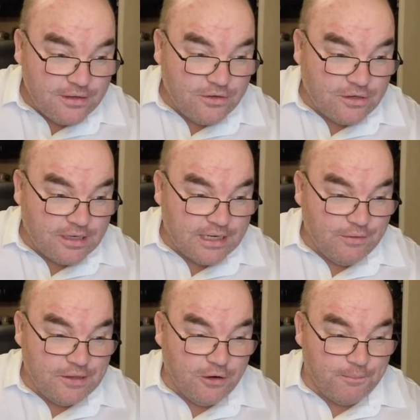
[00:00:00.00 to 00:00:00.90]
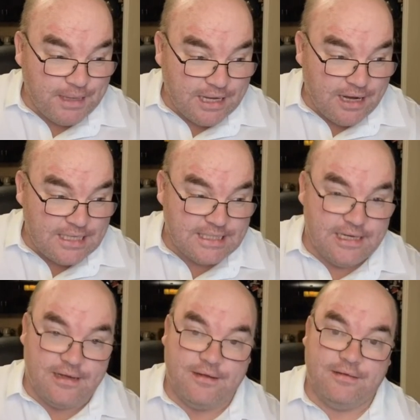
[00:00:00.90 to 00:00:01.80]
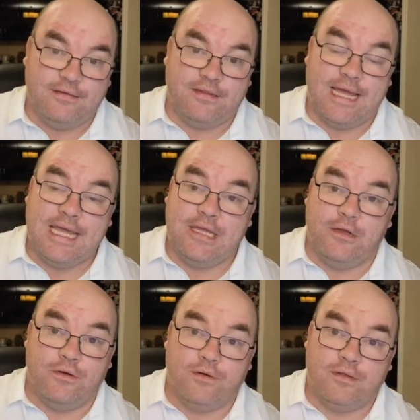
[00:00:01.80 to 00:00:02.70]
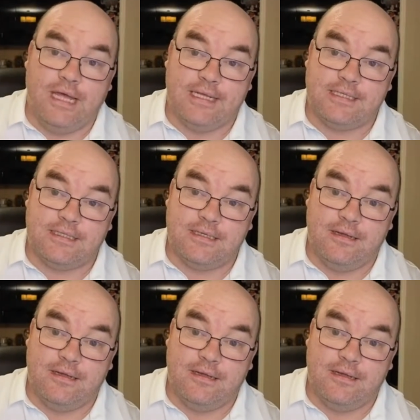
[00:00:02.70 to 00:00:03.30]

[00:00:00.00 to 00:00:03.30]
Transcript: Good idea with your big idea. Thank you. Yes.